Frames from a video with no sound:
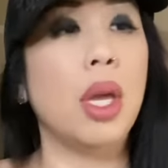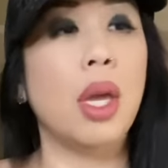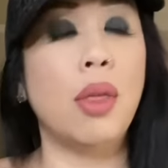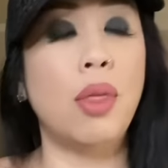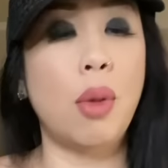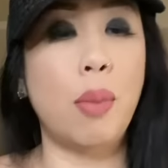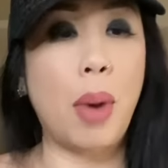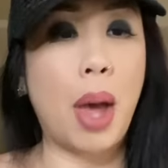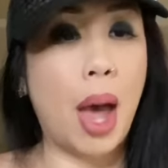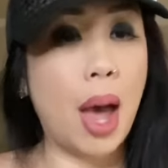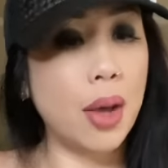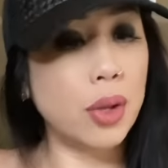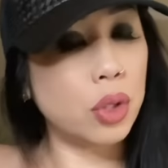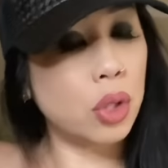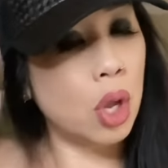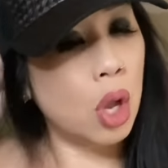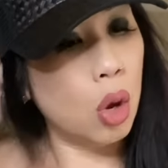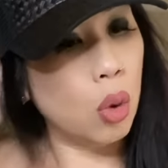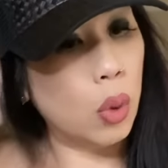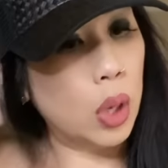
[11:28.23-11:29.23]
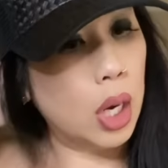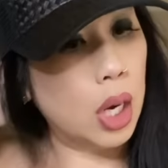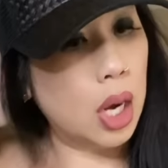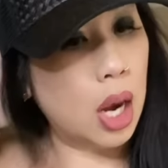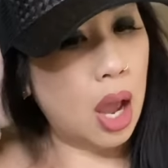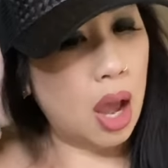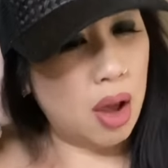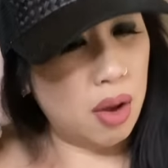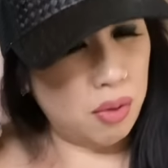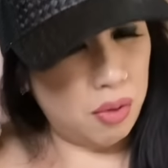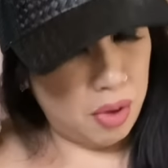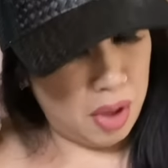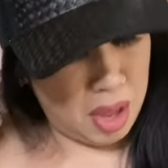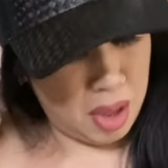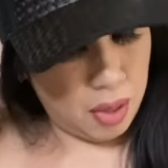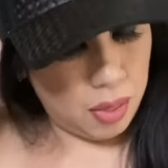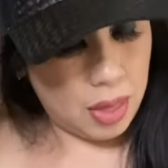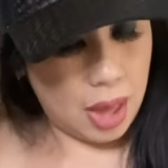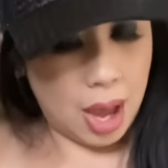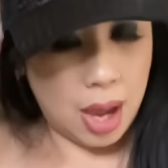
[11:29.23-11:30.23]
In the past, we didn't have
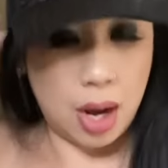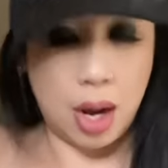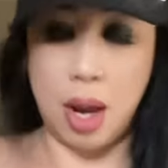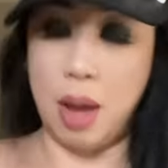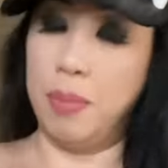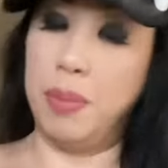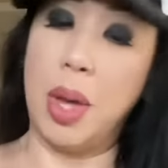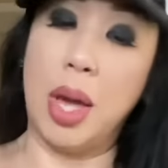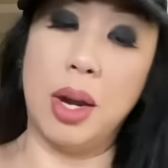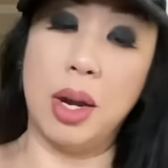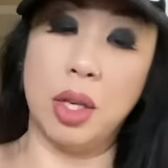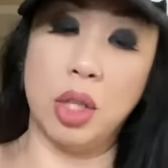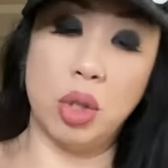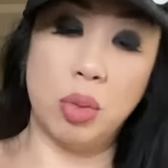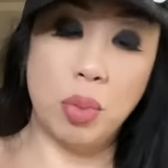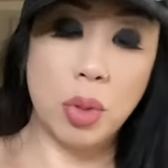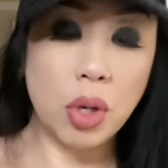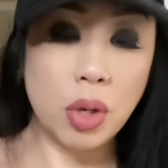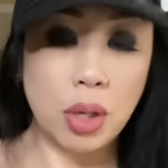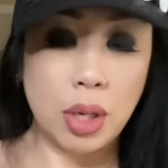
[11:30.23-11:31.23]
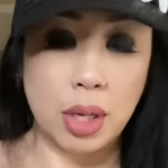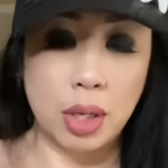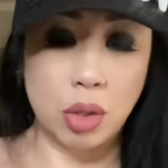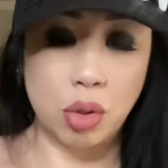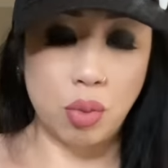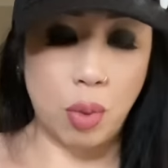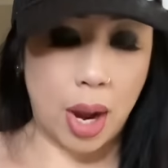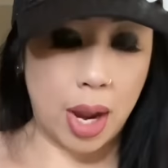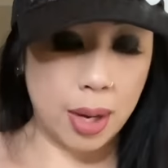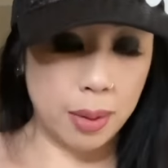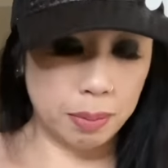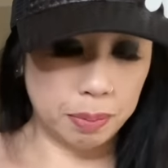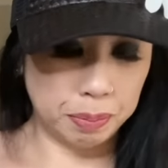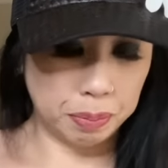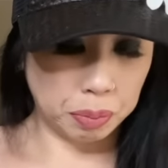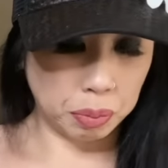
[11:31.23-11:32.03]
that that experience, right?